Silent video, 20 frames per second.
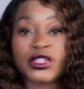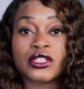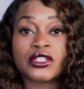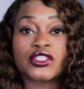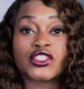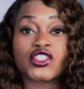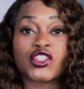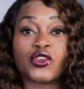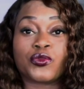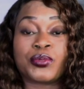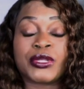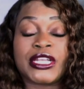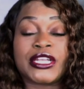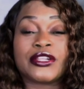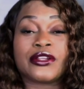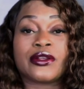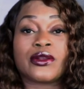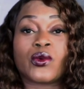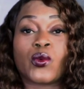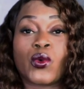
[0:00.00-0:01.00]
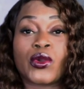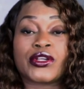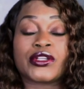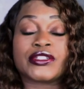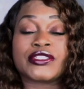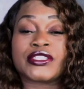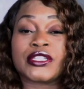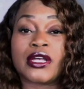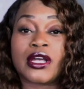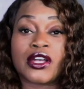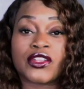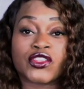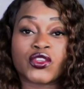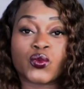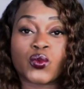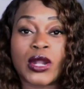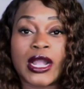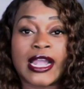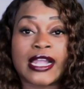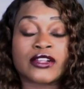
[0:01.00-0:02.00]
So Peter orders the other
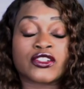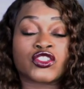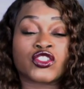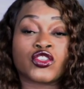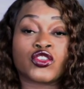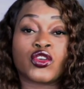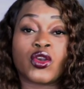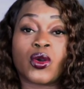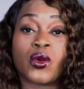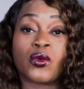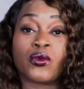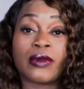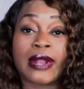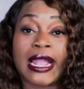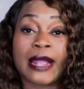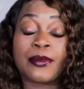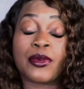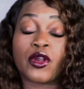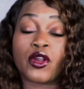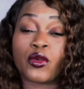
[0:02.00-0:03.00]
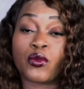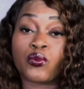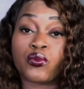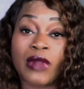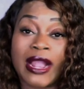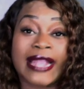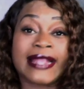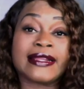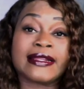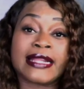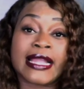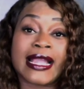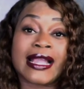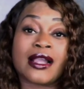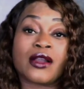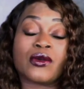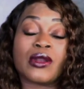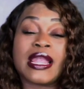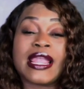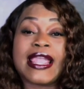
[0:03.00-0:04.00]
wives to go grab her right
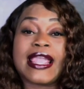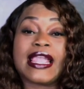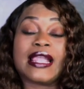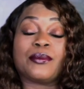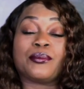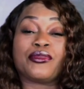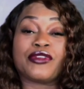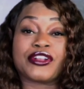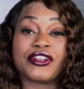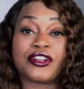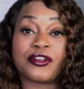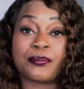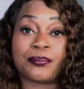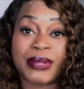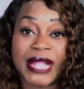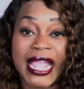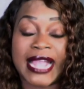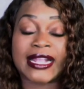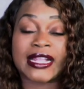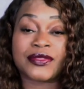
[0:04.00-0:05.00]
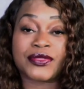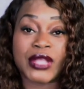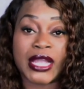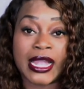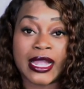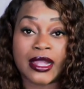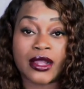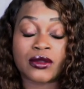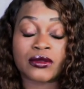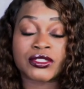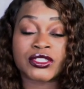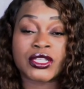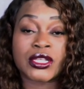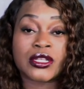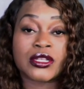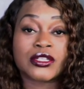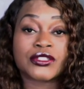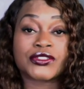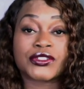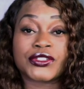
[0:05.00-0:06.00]
now and bring her back in the house.
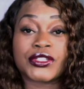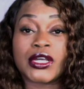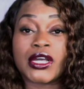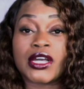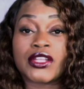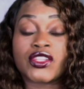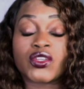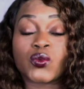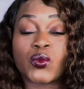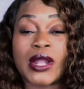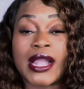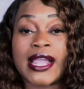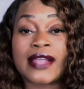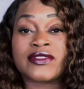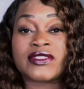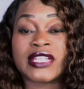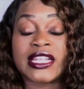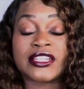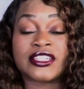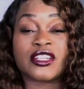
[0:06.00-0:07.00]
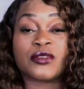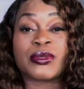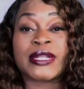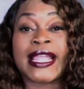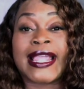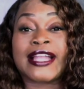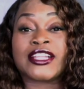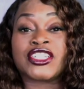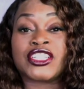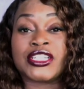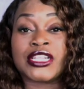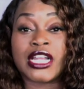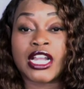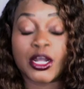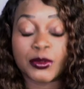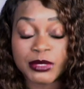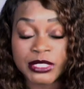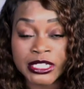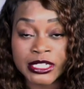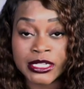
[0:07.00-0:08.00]
So the other wives end up catching
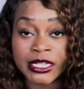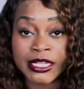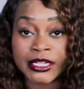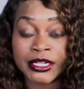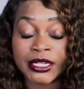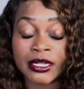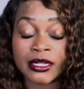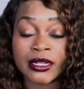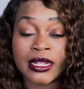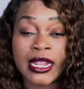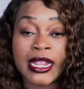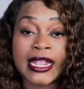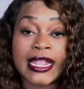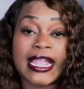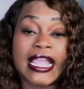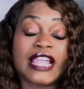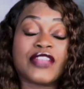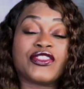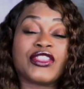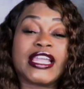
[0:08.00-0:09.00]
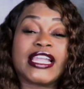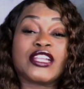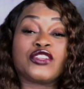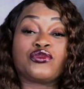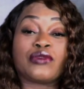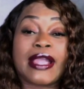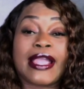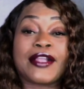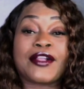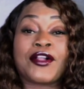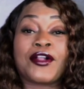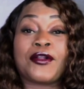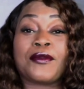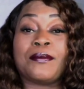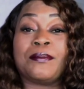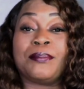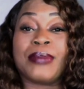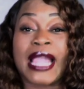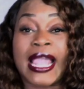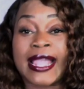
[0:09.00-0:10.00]
up to Netta and they drag her
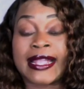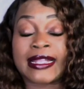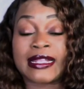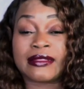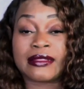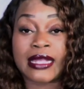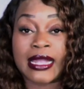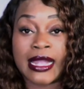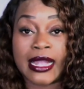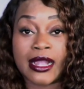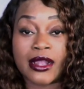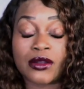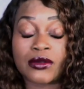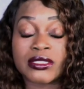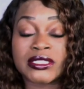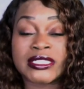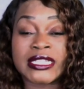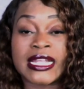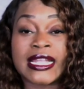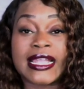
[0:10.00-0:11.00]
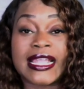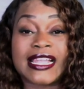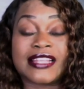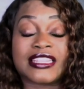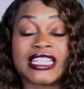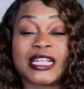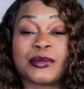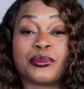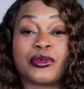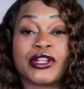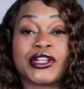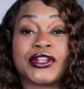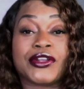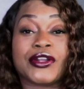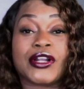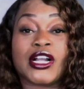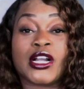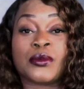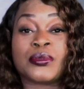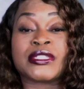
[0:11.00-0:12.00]
back in the house and they bring her
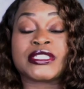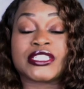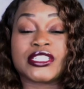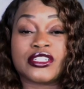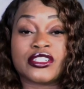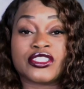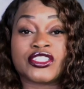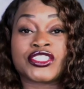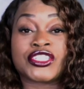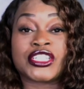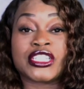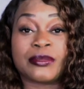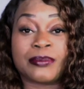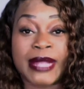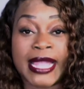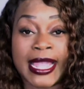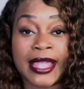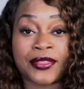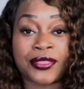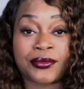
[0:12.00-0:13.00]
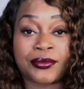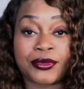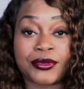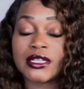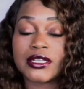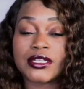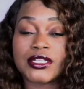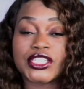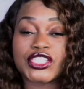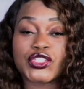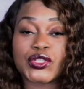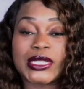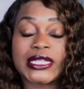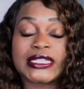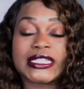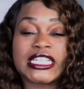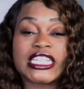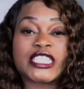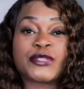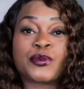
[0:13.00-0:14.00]
upstairs to the bathroom. So at
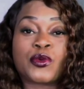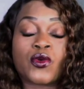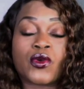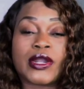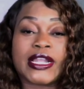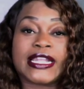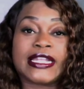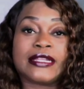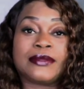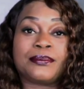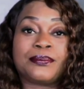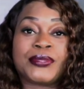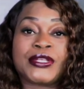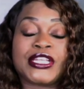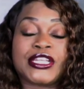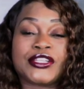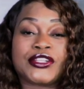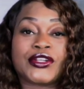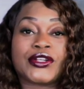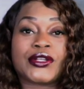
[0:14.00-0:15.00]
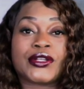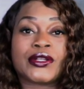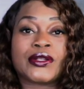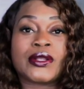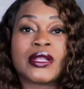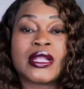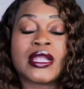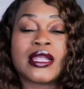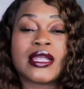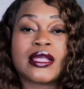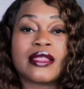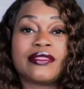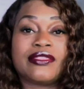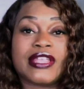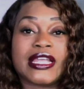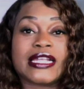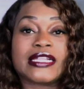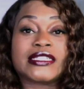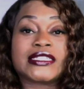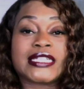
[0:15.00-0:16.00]
this point, Peter
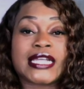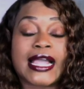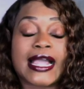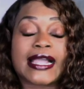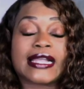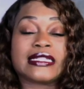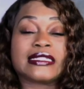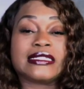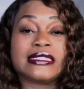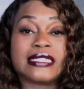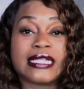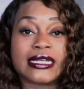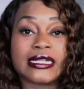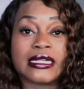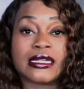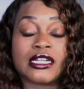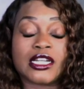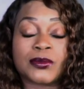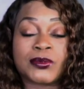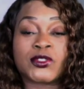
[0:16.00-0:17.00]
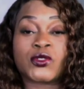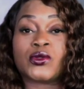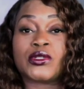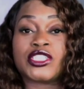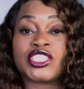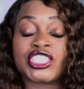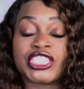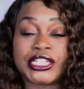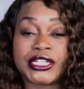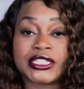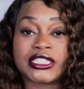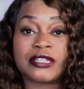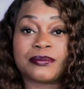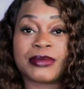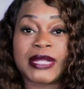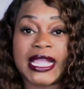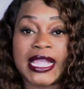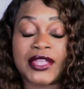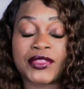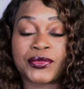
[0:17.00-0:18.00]
then ties Netta up to a chair in the
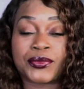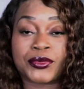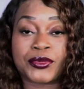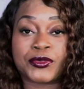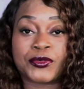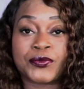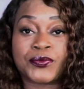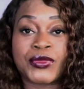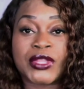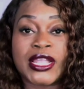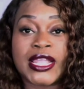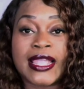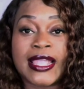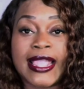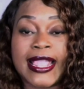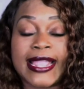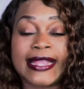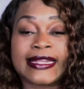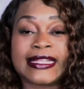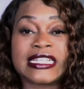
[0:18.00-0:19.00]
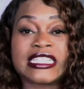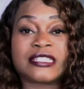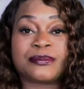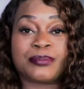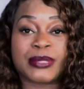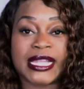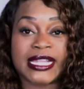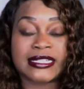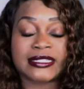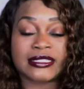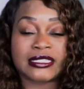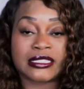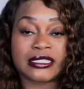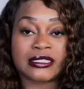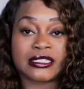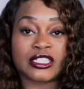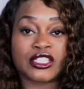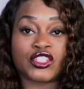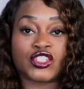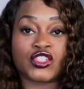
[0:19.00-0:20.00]
bathroom and he's
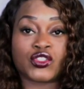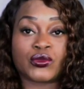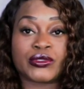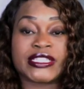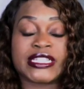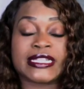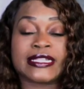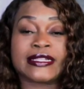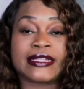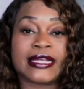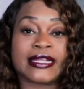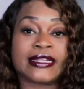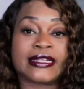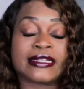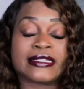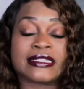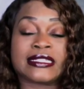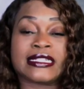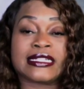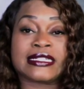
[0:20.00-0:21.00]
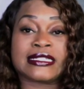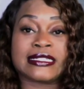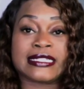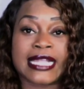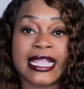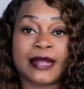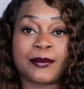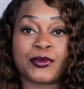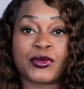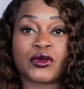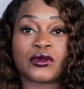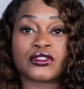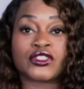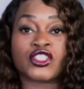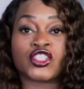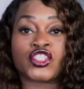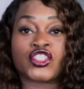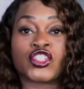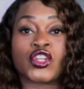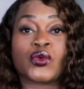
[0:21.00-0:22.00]
basically using Netta as an example to
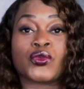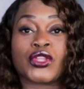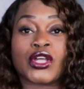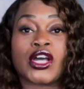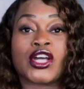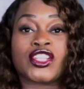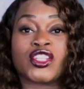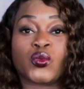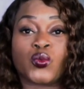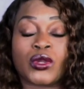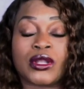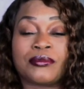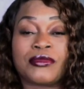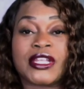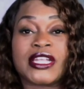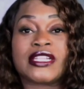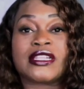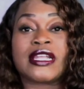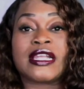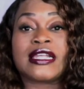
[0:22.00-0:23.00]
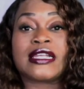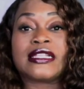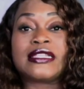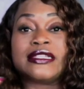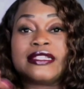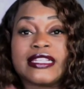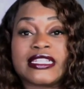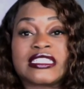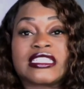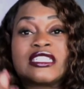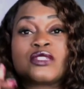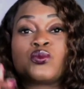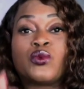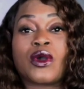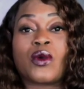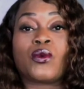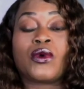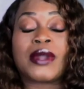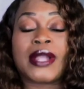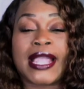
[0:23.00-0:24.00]
show the other women, this is
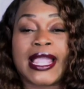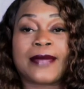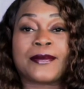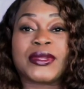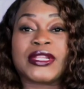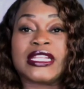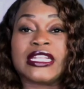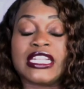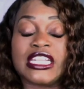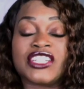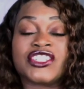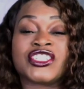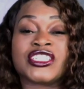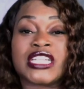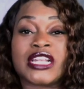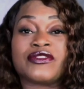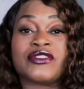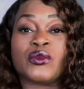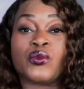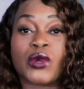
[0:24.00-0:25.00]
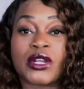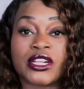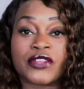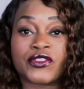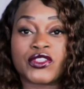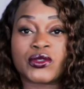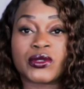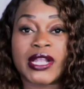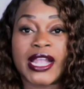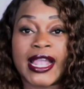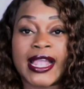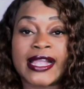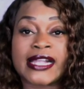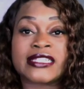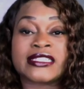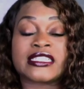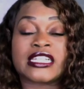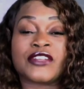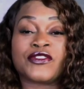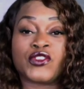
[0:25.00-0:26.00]
what will happen to each and every one of you
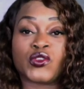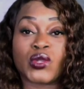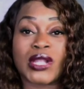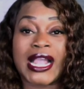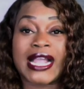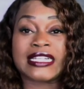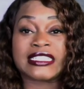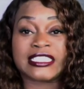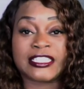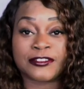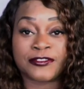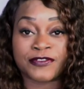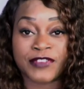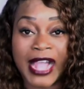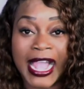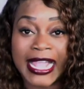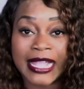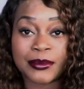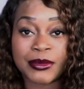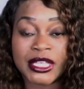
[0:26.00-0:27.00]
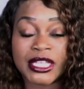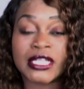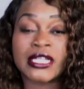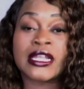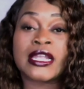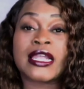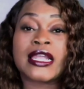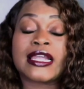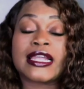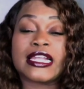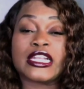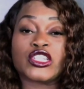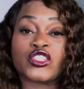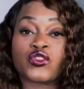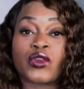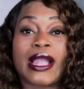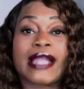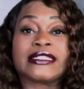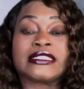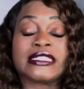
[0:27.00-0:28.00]
guys if you guys defy me and
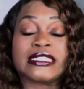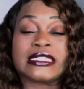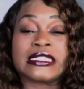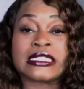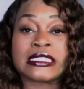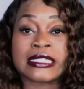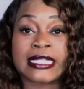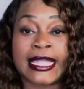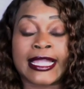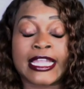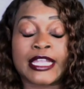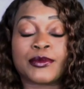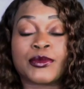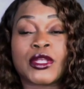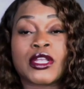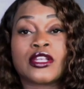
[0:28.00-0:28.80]
try to escape.